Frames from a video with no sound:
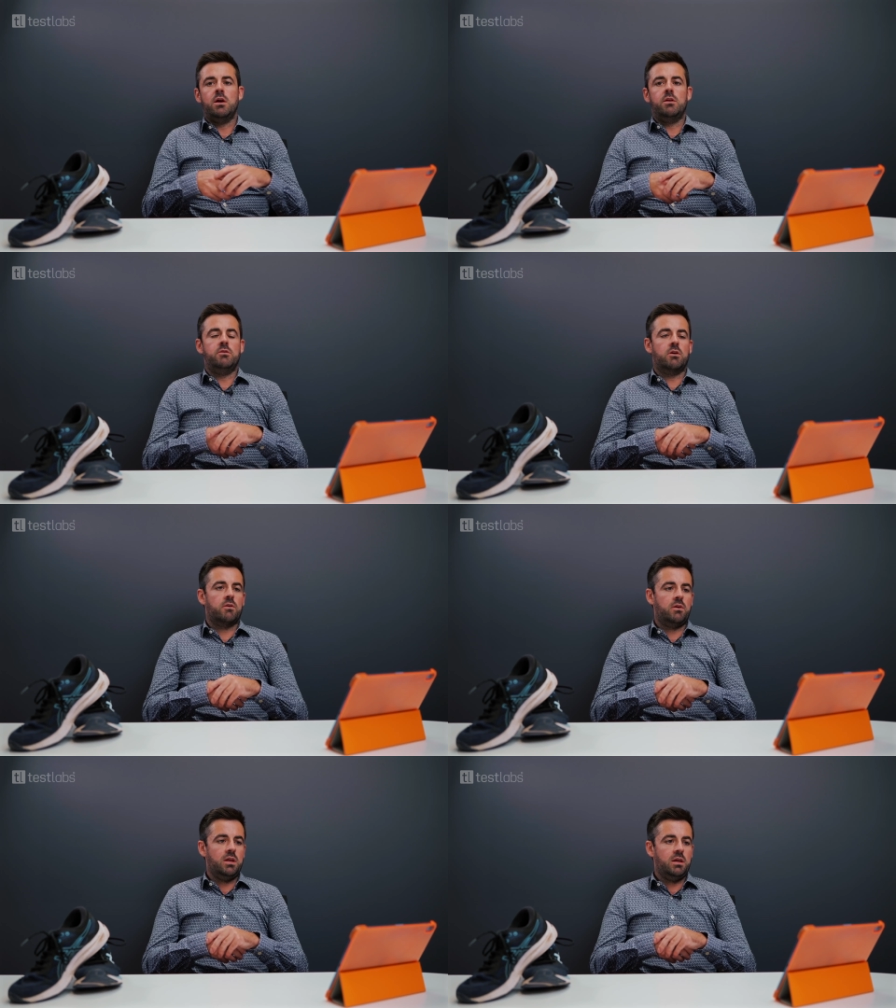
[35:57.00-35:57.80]
not
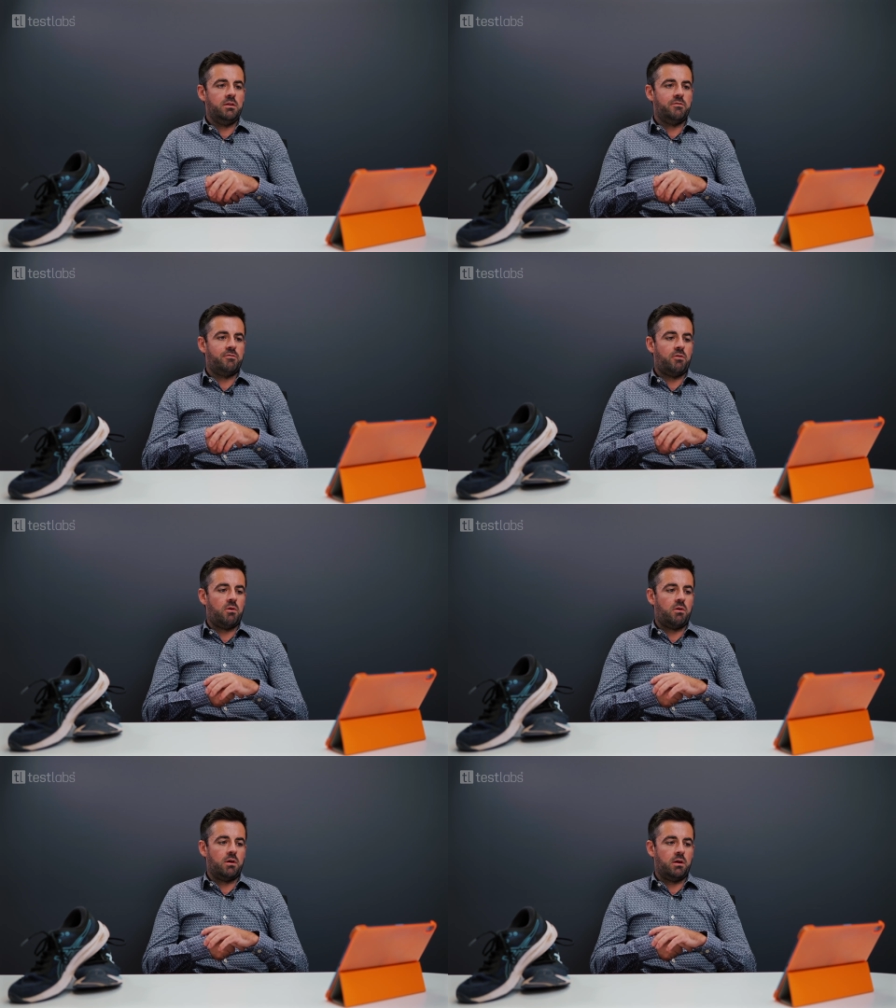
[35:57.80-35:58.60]
only
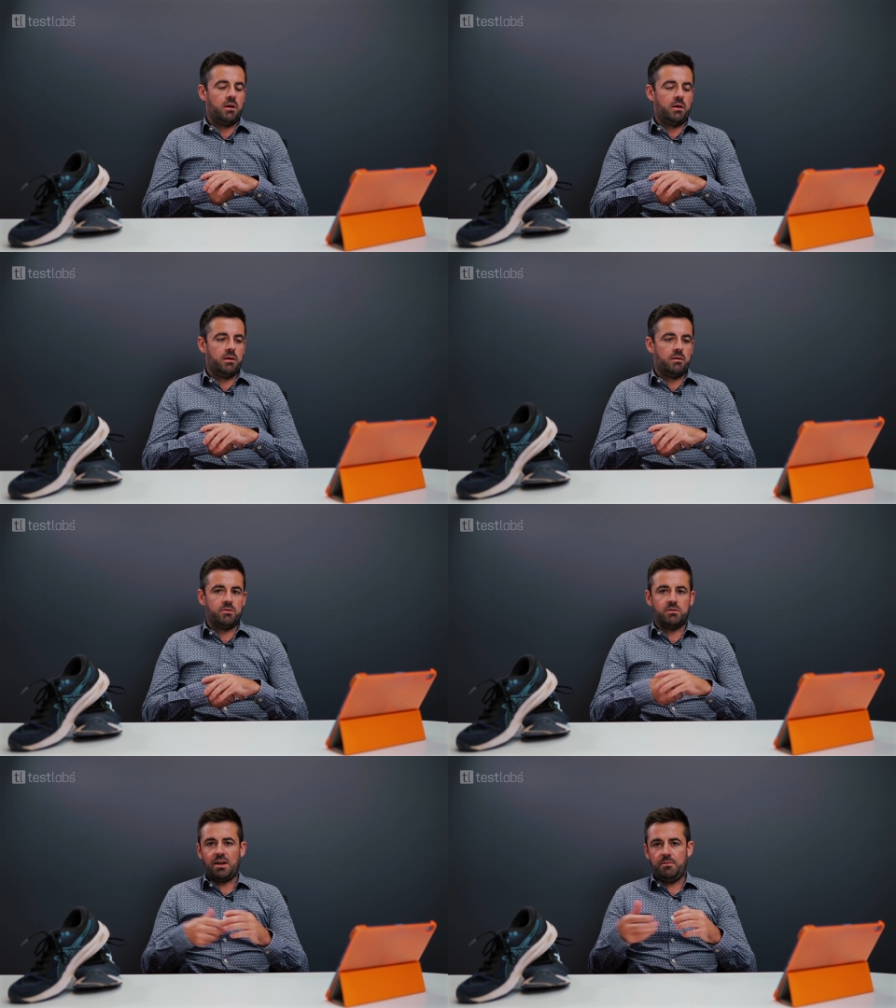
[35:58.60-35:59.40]
for
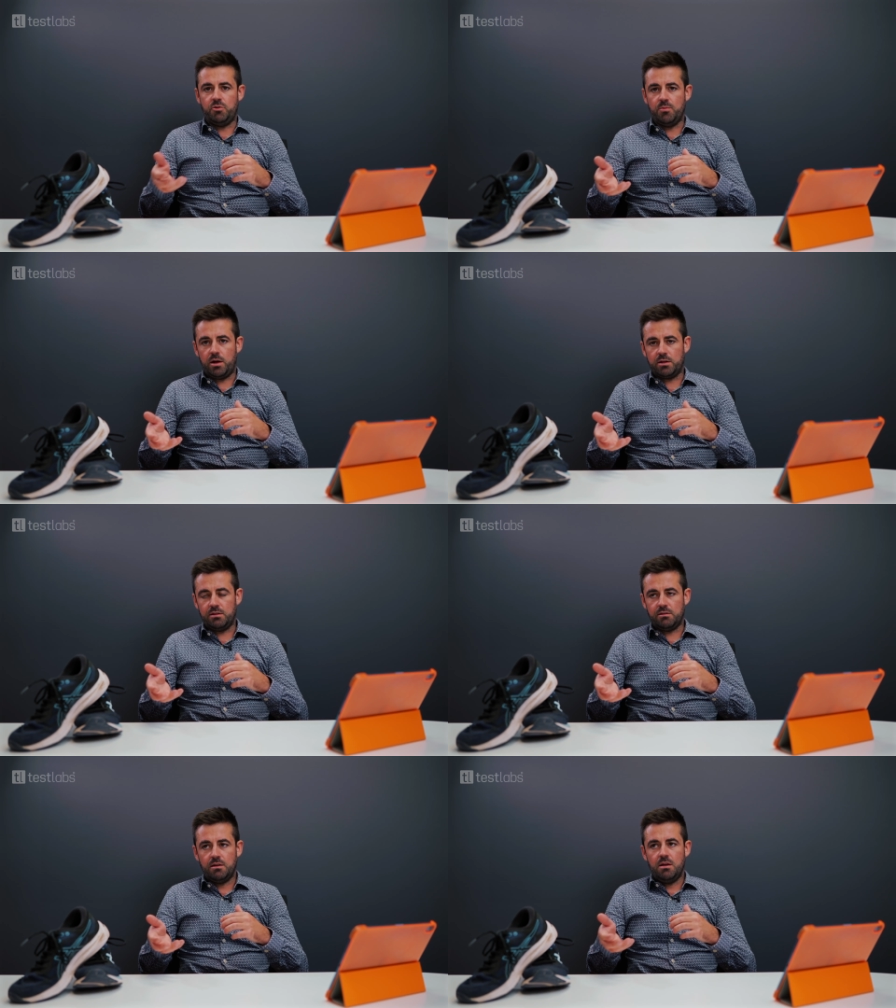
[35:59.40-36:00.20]
the time to
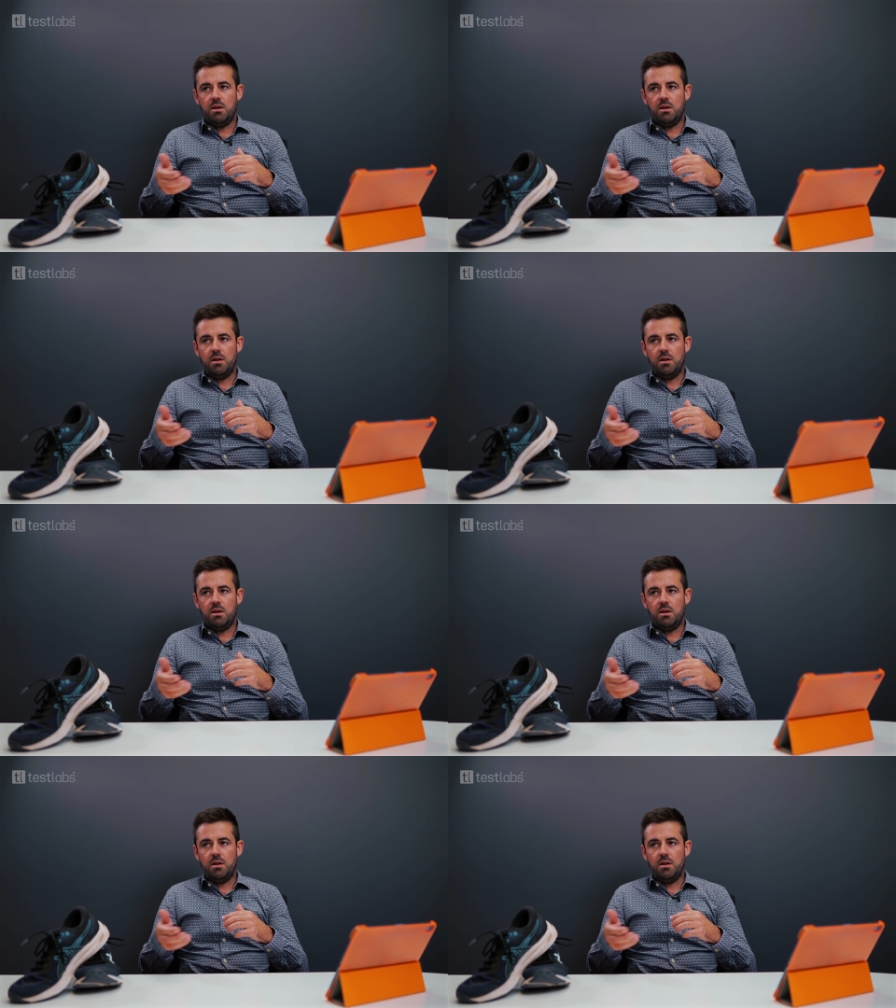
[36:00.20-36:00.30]
market,